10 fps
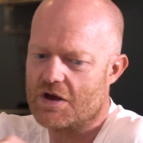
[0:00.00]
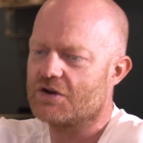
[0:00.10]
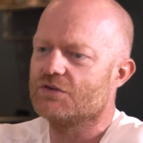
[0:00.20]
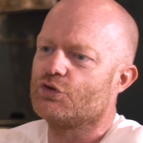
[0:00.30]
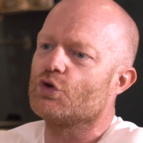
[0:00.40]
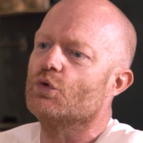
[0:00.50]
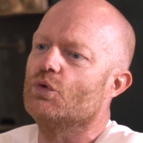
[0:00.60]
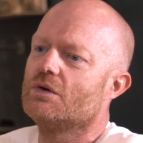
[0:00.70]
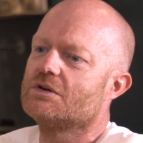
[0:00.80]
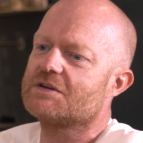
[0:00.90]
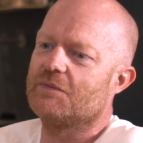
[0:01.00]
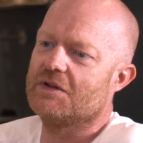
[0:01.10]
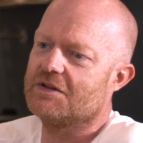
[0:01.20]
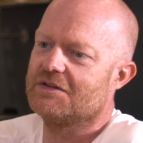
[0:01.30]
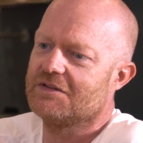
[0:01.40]
that I could do,
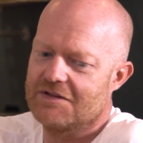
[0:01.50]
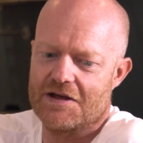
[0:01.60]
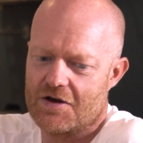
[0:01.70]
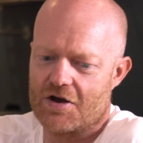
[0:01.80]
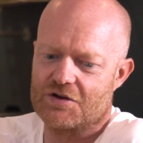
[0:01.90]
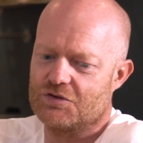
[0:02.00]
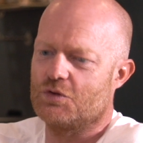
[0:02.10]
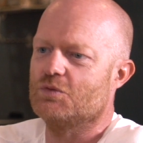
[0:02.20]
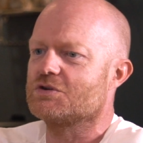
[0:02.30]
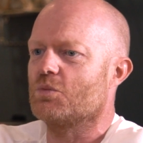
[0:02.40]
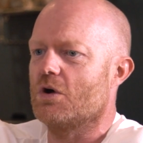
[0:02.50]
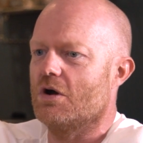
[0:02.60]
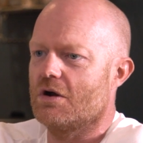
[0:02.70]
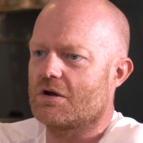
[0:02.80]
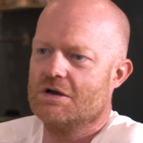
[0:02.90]
something that I could do to
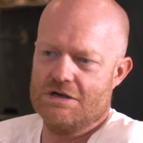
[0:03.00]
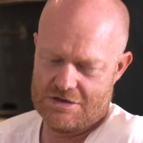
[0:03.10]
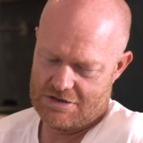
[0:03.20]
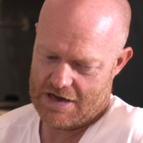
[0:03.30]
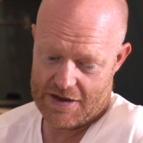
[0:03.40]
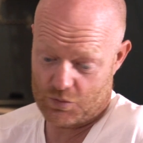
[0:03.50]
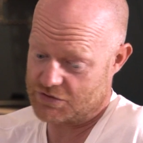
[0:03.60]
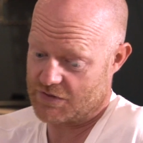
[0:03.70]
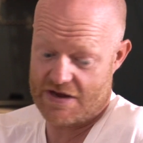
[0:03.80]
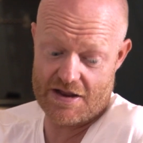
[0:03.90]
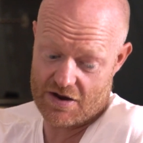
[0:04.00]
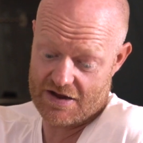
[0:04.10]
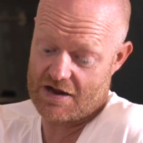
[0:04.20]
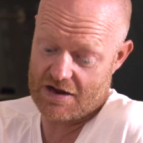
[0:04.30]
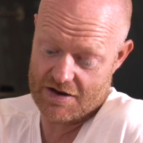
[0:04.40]
work. And also, yeah,
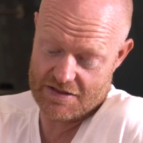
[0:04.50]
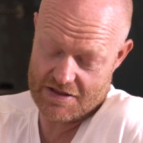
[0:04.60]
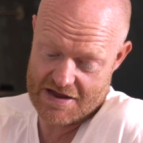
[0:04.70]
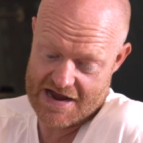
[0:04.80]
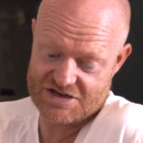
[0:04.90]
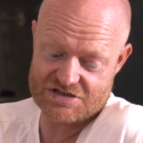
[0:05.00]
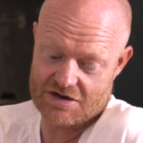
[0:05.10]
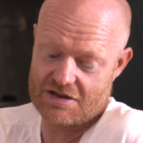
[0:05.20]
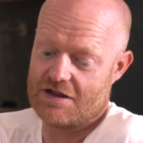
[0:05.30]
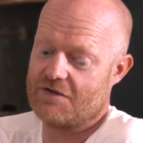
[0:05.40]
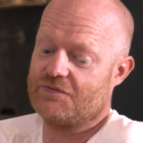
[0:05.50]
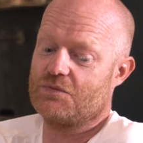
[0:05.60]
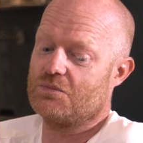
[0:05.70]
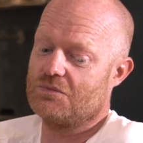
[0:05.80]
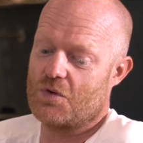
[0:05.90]
that actually I loved
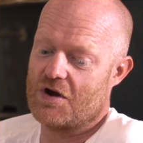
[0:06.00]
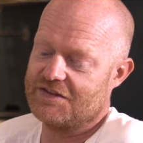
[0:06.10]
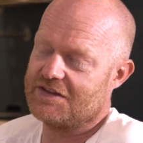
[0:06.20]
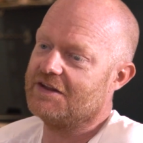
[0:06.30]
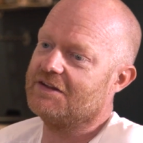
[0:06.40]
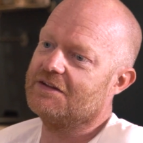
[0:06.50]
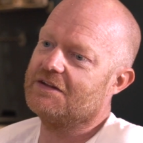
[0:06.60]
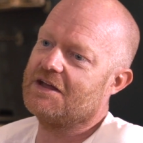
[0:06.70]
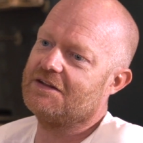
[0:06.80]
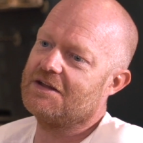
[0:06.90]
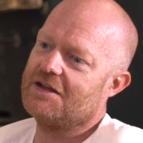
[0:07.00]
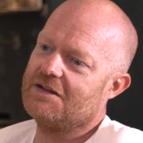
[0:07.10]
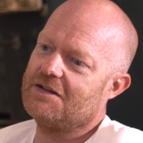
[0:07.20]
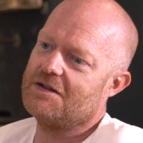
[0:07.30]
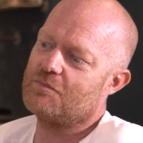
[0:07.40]
what I did
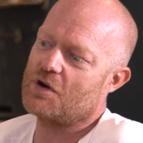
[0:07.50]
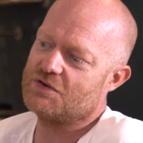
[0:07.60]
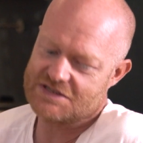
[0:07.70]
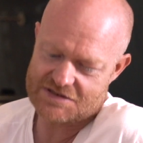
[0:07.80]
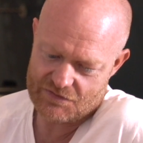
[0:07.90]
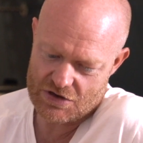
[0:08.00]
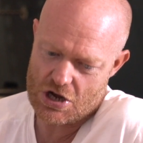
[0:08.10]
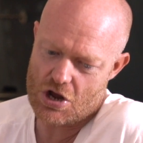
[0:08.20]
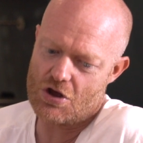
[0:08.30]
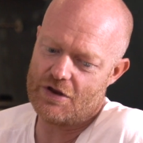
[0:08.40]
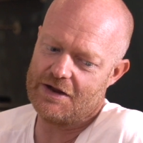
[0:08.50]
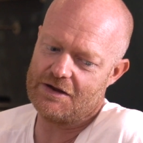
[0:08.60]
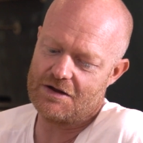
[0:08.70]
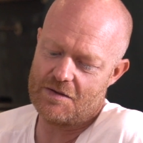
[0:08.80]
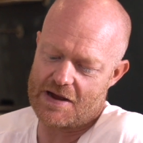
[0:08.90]
and the process of
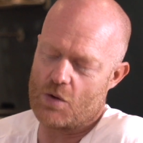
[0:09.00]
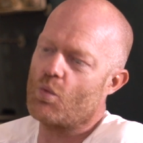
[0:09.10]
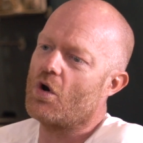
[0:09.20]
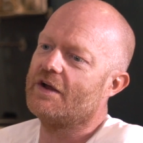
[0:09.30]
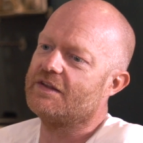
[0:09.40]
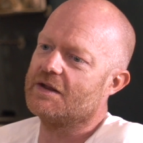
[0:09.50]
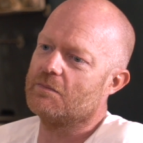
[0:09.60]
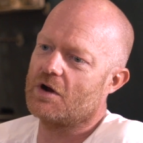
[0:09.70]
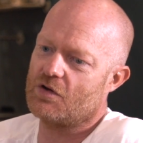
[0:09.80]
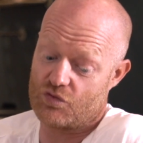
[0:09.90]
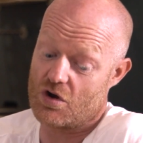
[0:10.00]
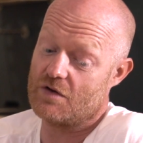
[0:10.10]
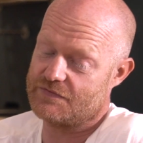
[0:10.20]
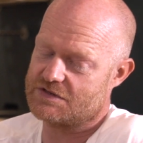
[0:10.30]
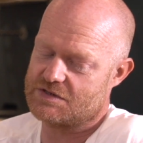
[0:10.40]
learning about what I did and my
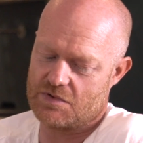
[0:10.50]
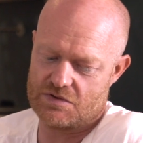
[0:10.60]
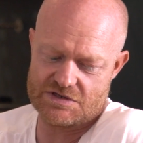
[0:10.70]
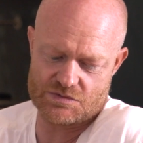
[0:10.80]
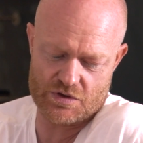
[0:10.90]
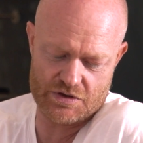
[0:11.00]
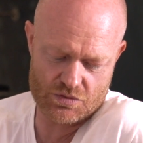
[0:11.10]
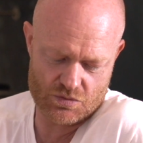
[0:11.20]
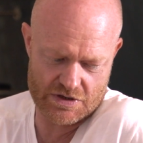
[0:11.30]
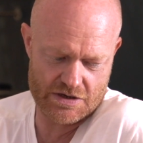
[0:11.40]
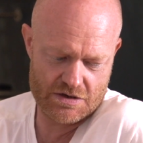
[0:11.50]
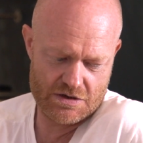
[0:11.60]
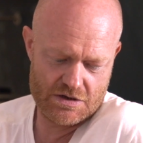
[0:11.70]
craft, I suppose, is what you call it,